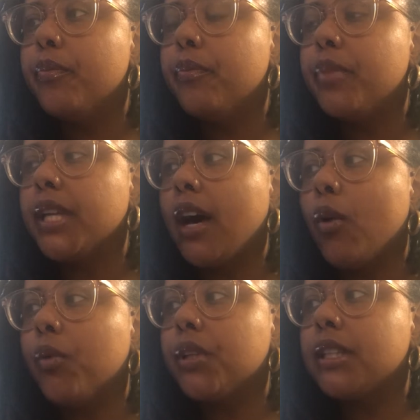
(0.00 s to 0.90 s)
But not
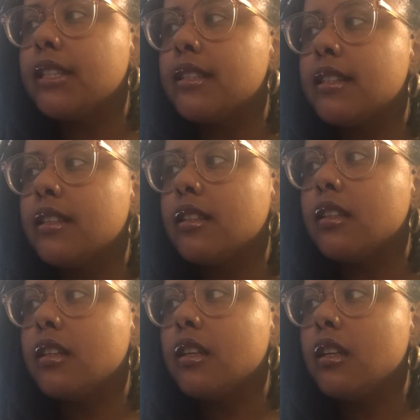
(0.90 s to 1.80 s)
only does it
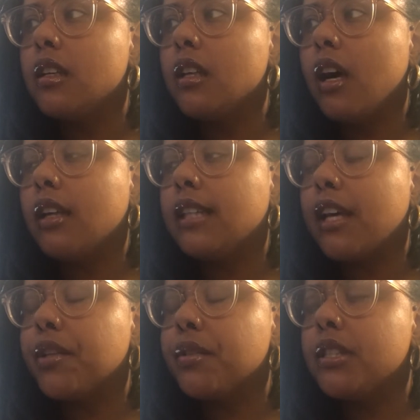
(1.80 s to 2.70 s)
allow
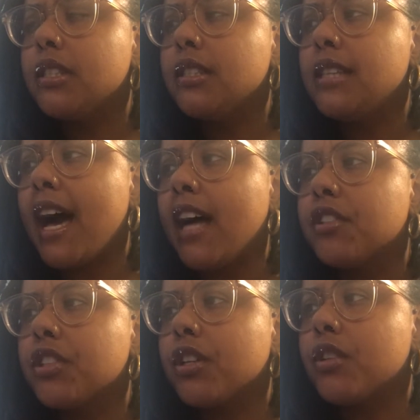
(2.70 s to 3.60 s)
you to
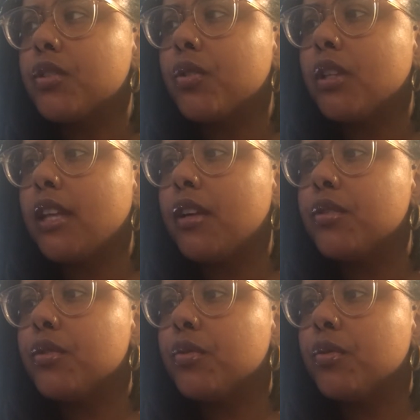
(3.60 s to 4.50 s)
detach, it also
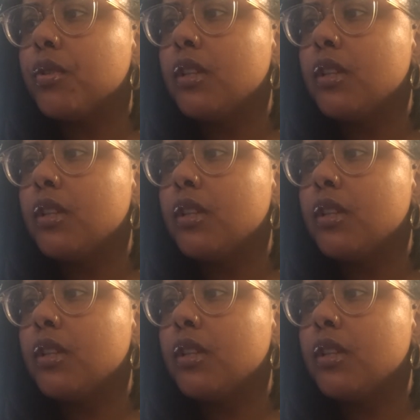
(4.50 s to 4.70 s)
allows you